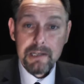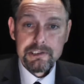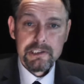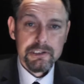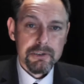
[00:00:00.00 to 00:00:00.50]

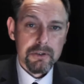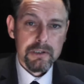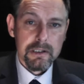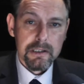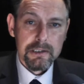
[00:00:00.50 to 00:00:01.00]
Imagine the
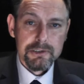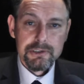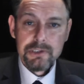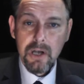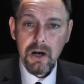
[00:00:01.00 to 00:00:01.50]
strong
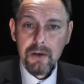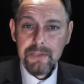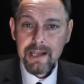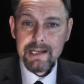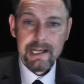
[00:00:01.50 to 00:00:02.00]
conclusions are that